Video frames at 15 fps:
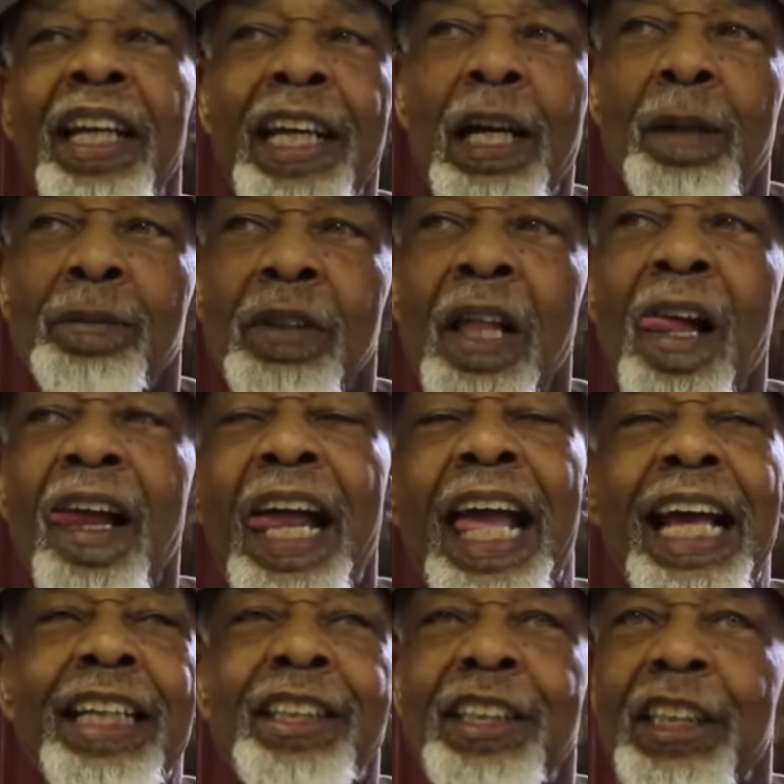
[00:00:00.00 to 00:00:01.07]
limbs
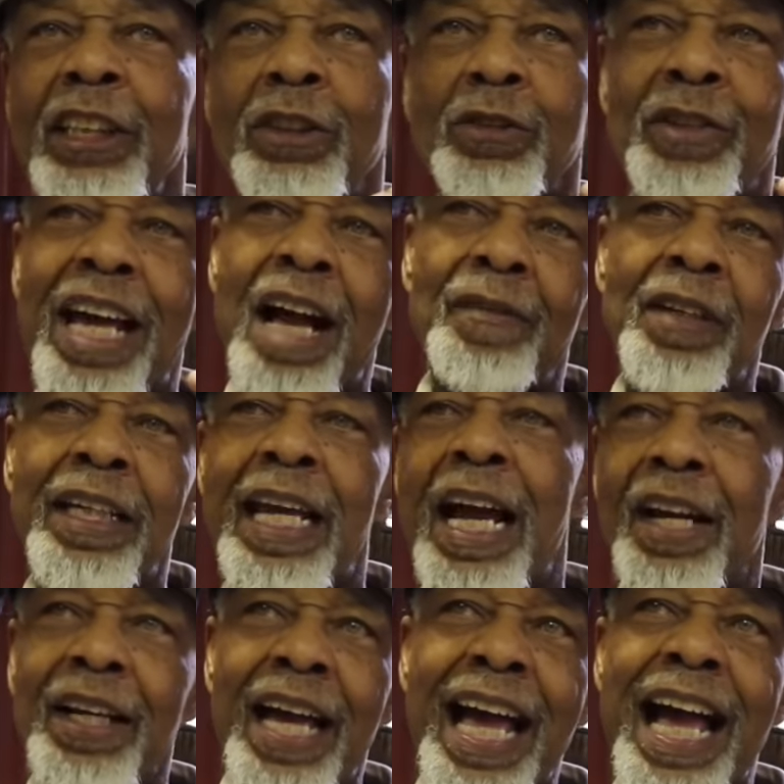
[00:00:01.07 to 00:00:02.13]
as she's traveling
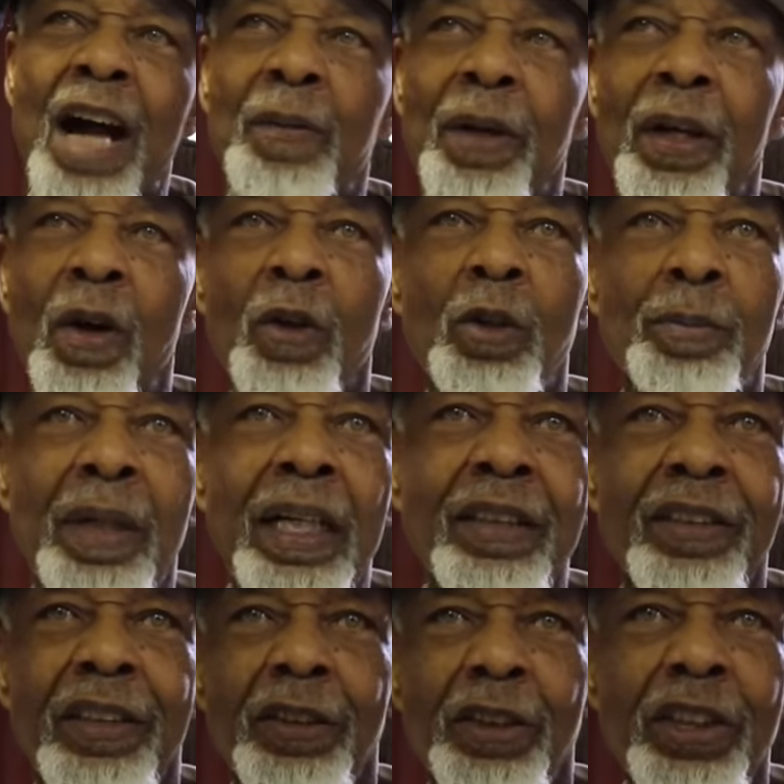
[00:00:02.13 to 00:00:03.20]
down the highway on a
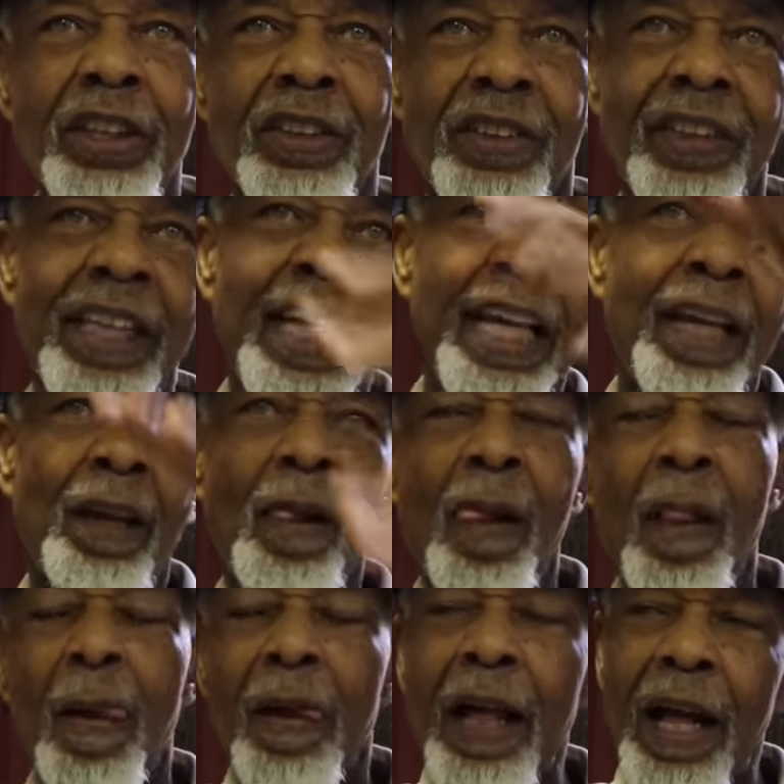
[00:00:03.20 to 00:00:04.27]
bus and she's seeing
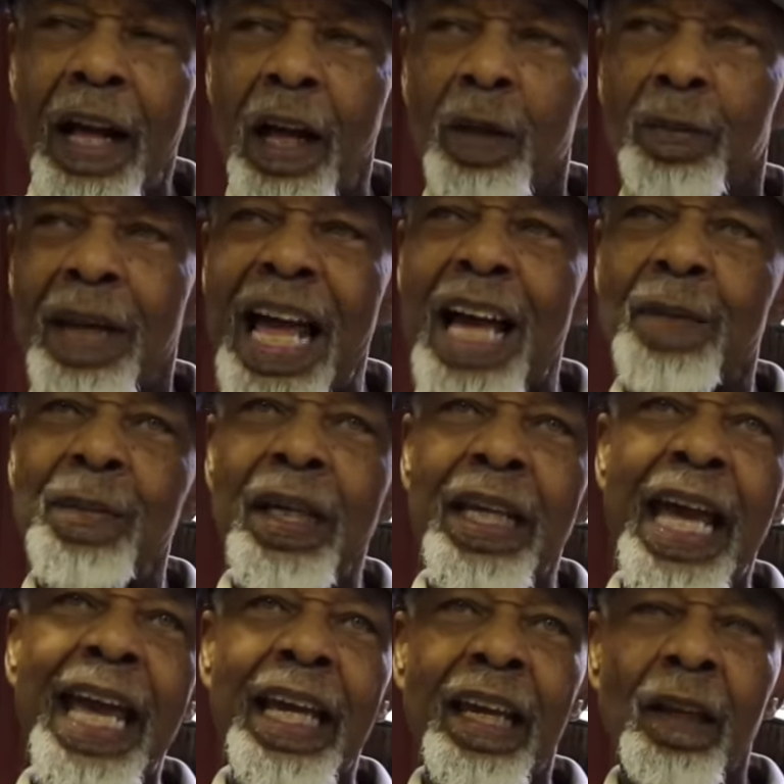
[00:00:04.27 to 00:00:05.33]
uh, black
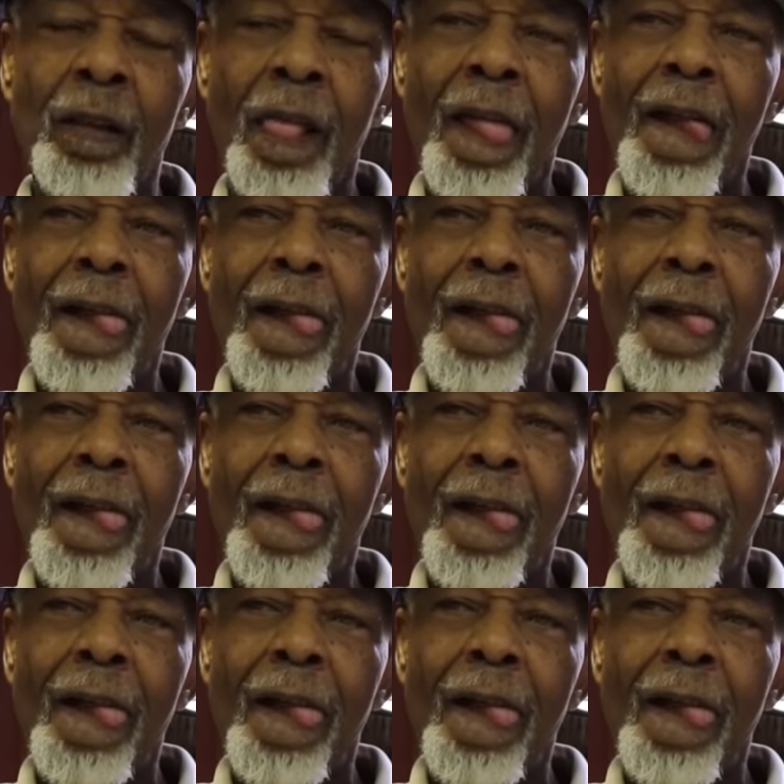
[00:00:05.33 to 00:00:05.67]
men hanging.